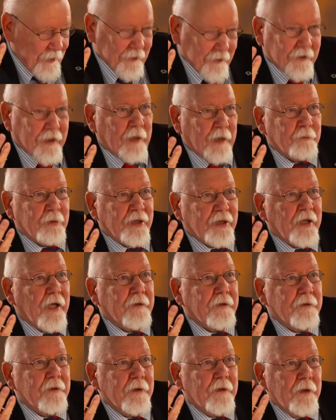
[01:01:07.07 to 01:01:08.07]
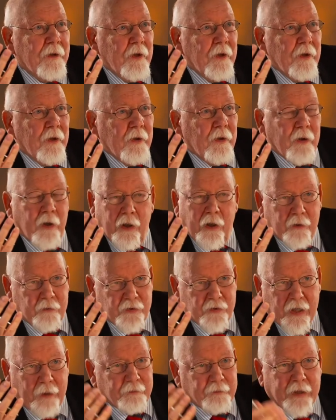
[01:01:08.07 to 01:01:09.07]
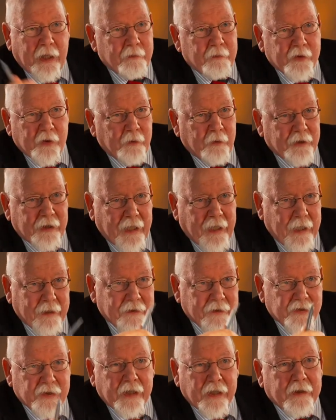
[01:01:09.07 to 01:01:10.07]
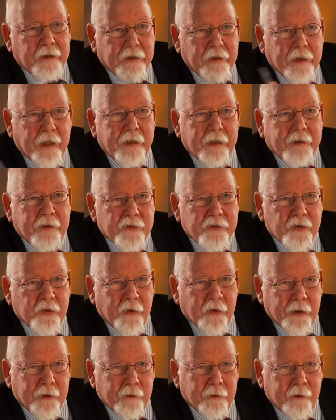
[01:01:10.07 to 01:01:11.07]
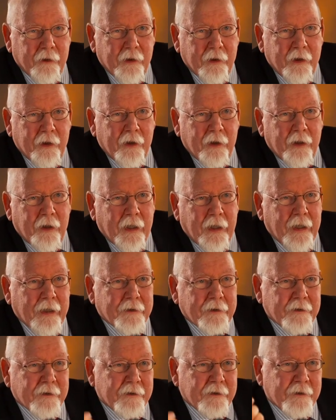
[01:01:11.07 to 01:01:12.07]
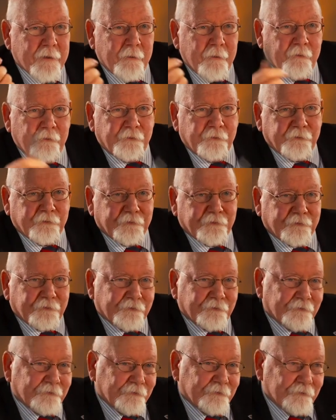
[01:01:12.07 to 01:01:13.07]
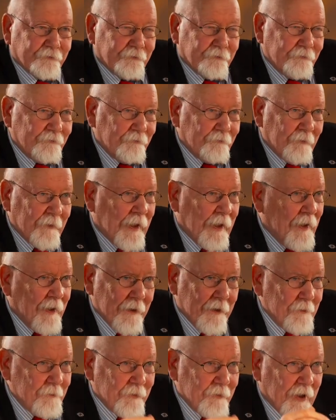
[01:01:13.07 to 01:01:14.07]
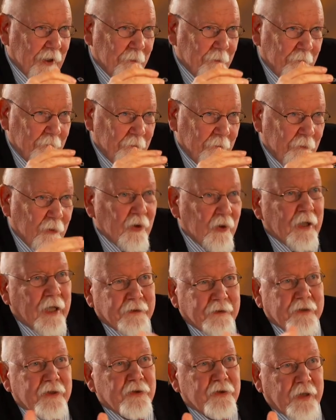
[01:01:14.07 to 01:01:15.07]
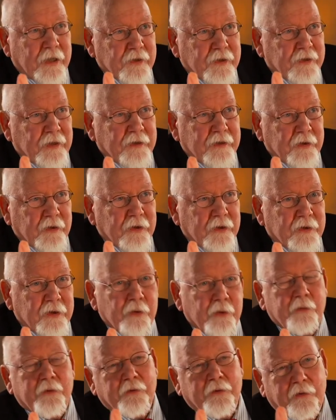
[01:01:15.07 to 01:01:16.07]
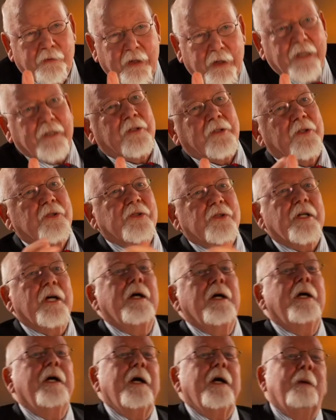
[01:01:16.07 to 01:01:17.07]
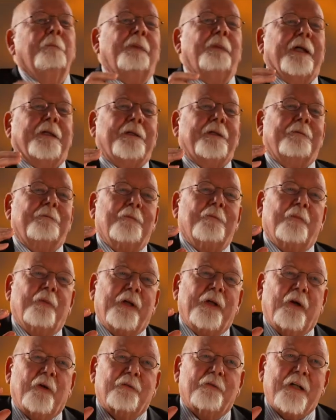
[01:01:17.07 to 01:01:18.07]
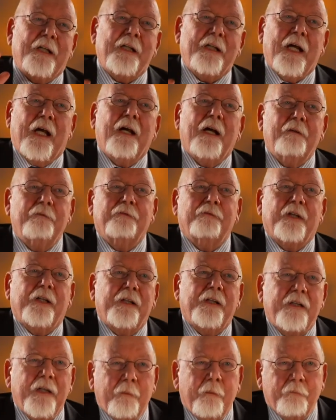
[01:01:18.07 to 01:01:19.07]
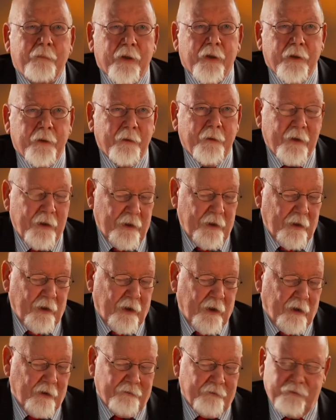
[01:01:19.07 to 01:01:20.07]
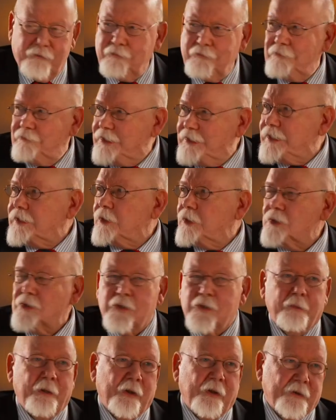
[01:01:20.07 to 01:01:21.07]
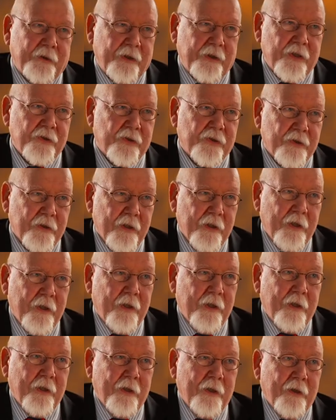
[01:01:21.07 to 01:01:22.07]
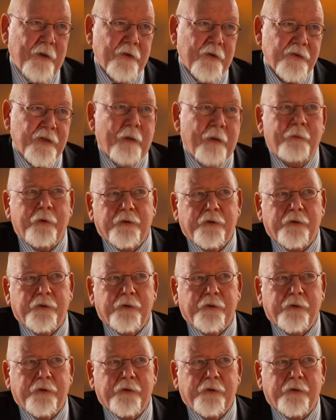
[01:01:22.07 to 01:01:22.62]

it can be done. Sometimes you want to add a second light and so on. And there are more other tricks that you can do with the reflectors. But we already have a number of videos about this. Some of